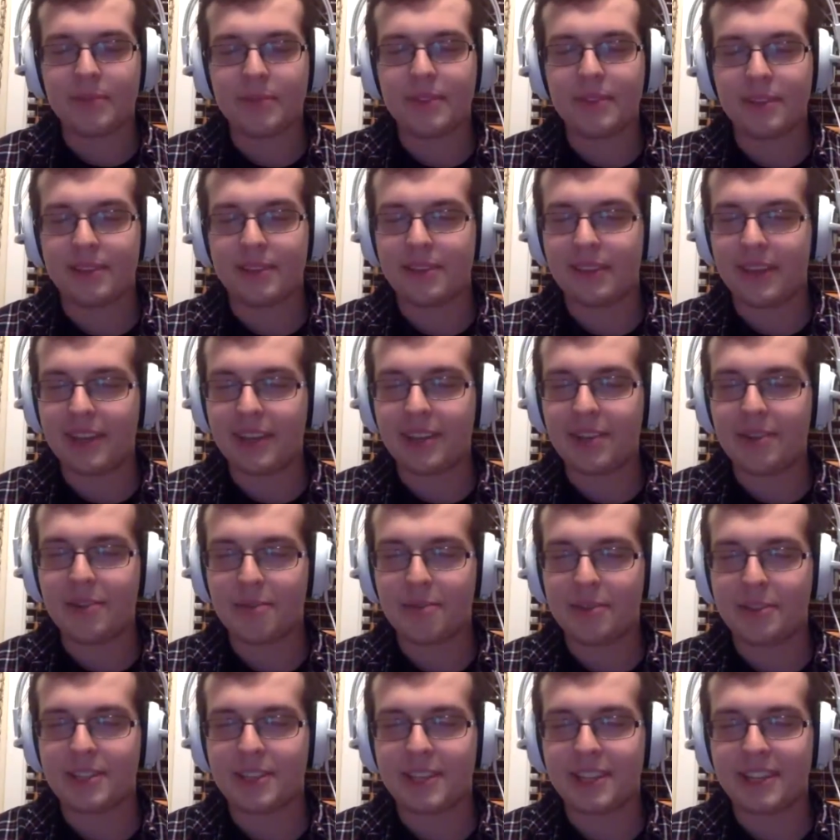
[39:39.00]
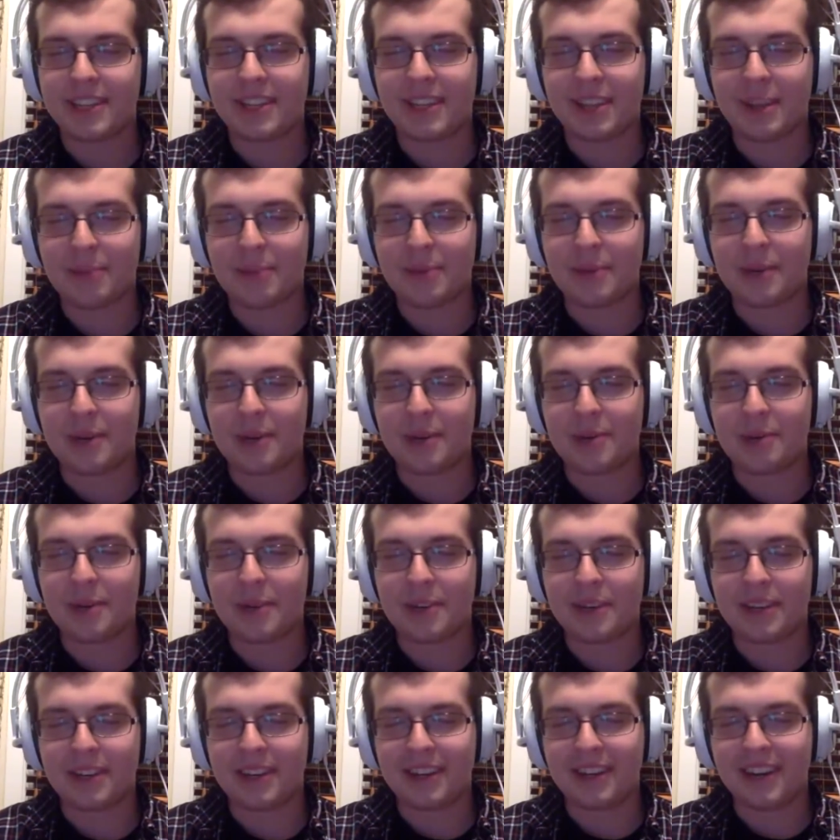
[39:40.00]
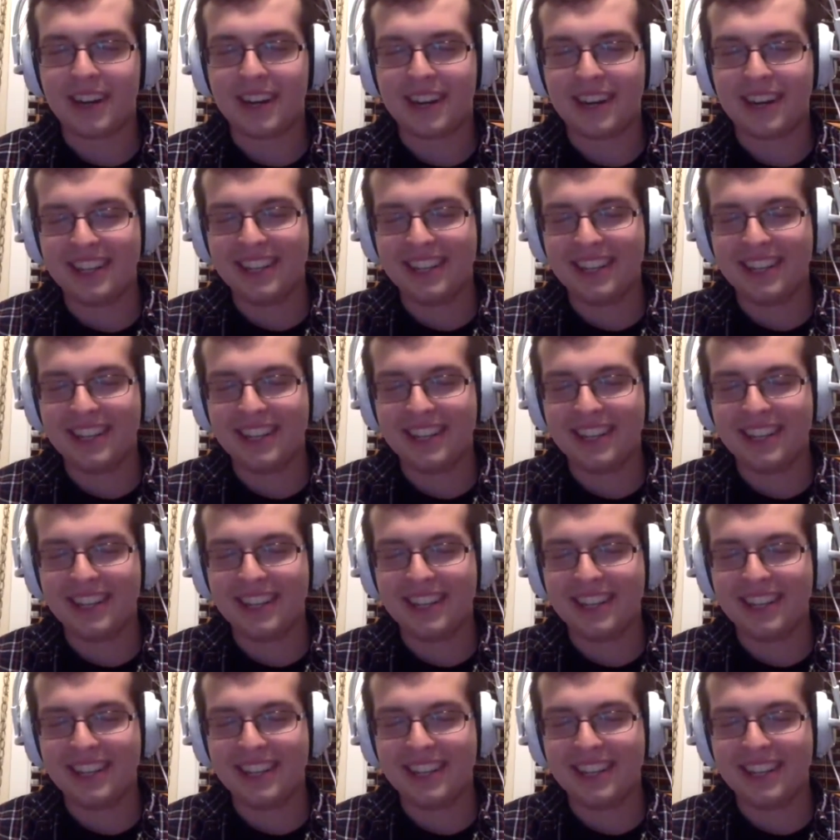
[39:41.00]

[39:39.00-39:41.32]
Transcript: Thank you for saying that I'm a hard worker.